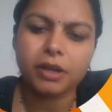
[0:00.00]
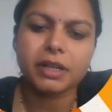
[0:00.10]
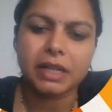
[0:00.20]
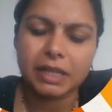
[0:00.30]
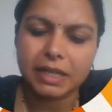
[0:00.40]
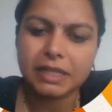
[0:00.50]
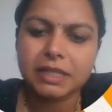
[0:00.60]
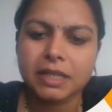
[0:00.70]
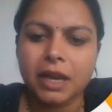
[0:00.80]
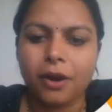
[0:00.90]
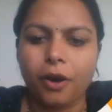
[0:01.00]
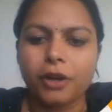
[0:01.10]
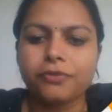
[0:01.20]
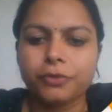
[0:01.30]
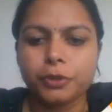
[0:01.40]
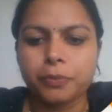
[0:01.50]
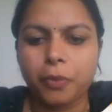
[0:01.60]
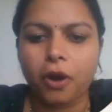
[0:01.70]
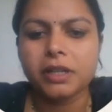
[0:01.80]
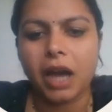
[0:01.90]
illness or
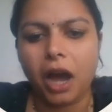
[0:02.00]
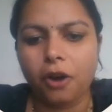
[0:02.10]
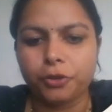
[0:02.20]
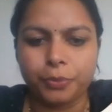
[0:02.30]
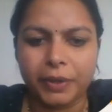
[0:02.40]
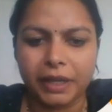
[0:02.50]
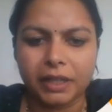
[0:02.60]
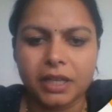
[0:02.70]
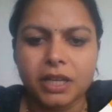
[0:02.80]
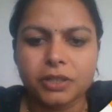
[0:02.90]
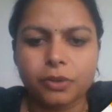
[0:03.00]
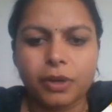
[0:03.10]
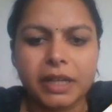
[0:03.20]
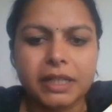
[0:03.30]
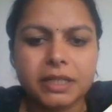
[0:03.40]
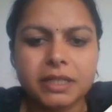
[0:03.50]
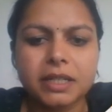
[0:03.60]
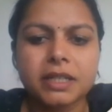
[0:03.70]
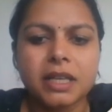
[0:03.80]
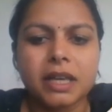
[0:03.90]
foodborne outbreak. So it is
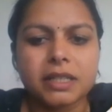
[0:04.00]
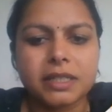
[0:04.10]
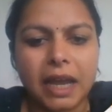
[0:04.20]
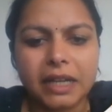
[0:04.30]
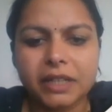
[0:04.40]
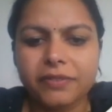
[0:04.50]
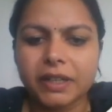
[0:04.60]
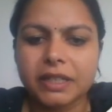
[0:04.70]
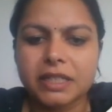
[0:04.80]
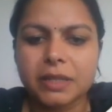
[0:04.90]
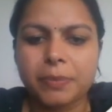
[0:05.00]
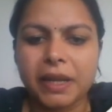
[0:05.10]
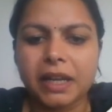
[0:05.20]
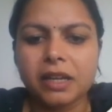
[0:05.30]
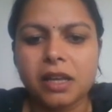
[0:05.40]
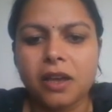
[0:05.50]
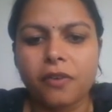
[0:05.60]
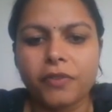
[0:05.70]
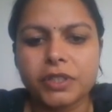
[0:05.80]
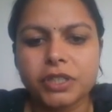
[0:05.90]
the scientific discipline
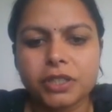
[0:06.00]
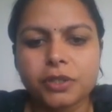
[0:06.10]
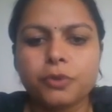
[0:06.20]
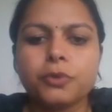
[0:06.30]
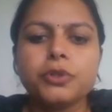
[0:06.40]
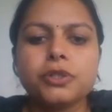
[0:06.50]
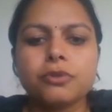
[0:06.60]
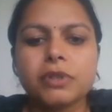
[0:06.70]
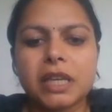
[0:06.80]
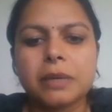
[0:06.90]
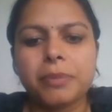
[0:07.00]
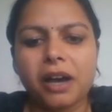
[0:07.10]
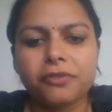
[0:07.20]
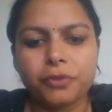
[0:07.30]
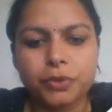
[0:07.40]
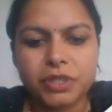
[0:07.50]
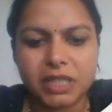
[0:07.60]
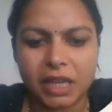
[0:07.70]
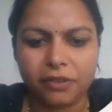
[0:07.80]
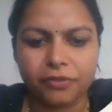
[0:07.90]
which is used to keep our food
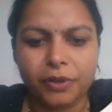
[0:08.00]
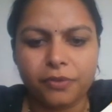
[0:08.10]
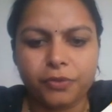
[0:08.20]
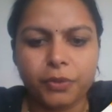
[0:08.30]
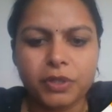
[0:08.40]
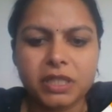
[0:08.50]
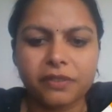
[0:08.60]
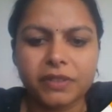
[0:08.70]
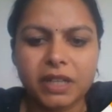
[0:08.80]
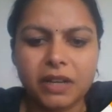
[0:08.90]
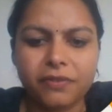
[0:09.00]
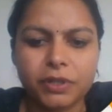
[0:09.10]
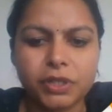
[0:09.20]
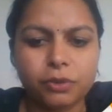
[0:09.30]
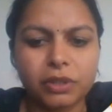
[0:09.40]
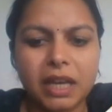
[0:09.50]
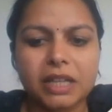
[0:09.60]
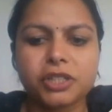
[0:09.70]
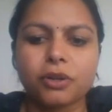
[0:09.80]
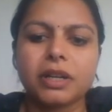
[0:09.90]
safe. Food safety refers to the
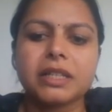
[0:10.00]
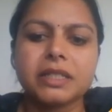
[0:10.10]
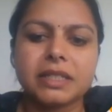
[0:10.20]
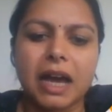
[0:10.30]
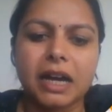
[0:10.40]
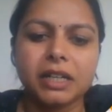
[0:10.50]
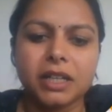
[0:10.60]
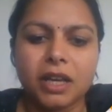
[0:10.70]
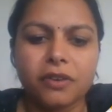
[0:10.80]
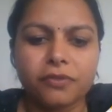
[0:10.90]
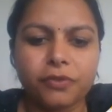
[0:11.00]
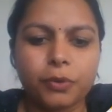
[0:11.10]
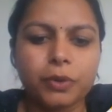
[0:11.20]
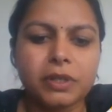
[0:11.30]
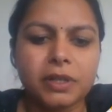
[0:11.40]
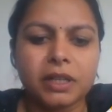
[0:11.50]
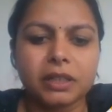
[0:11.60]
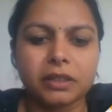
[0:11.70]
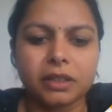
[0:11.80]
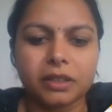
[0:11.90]
assurance that food
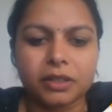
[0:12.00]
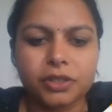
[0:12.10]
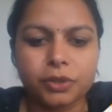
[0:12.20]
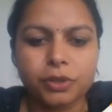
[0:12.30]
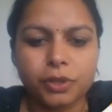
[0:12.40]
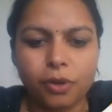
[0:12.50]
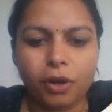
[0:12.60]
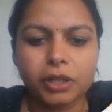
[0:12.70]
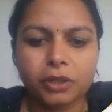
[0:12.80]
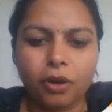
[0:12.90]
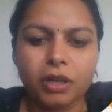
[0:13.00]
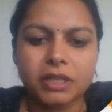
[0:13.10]
should not cause